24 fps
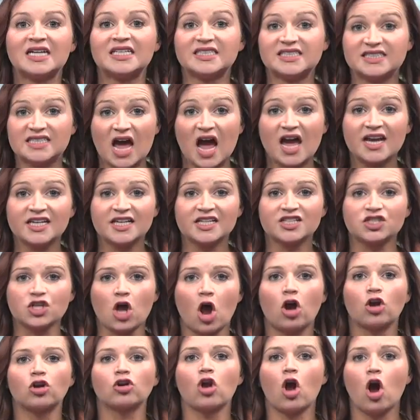Diets
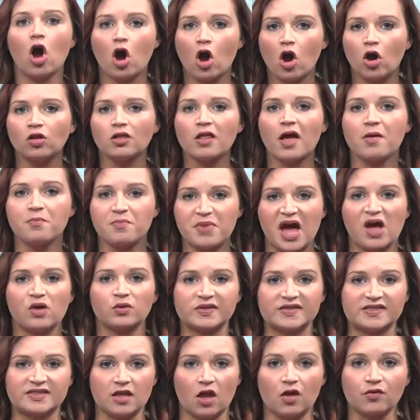are all about
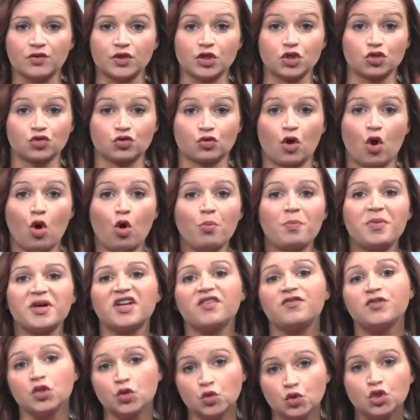self-control, but
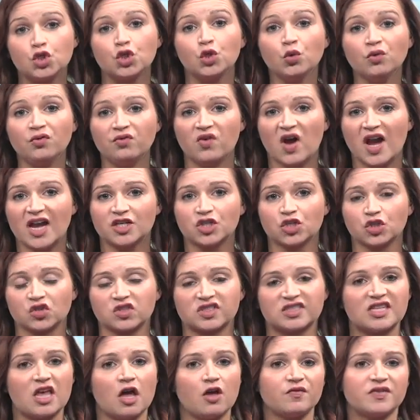if you do find
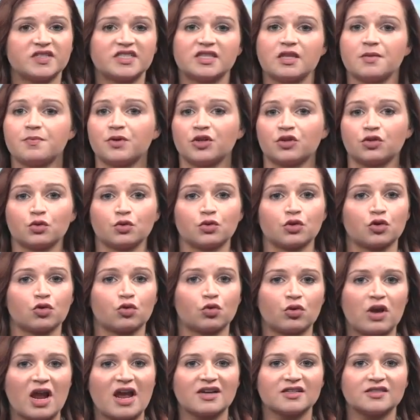yourself slipping through the
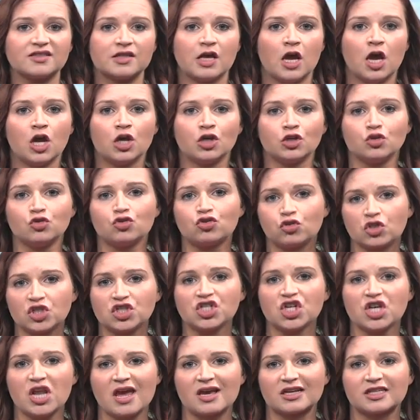cracks,
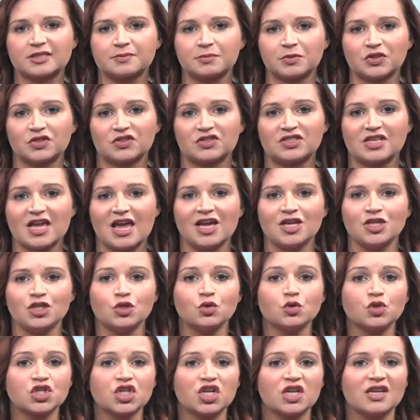nutrition experts say you
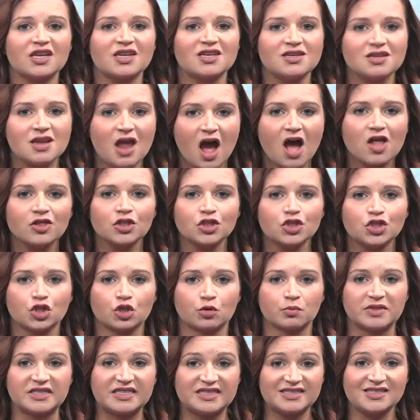should acknowledge your
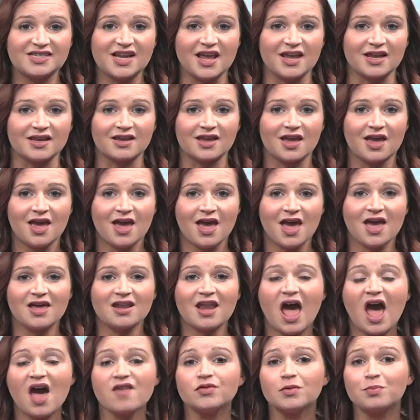mistake and
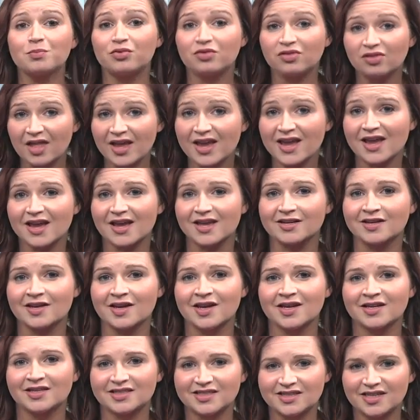have a plan
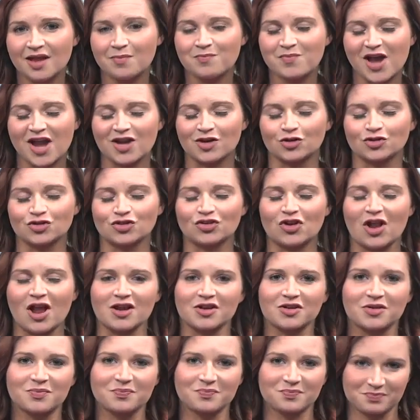to get back on track.
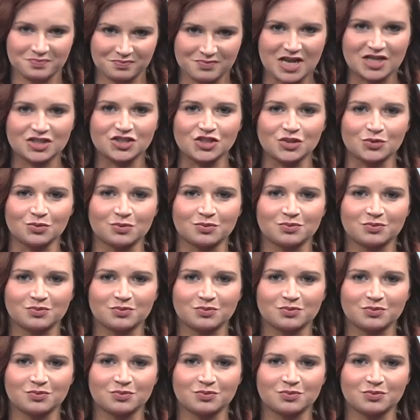Back to you.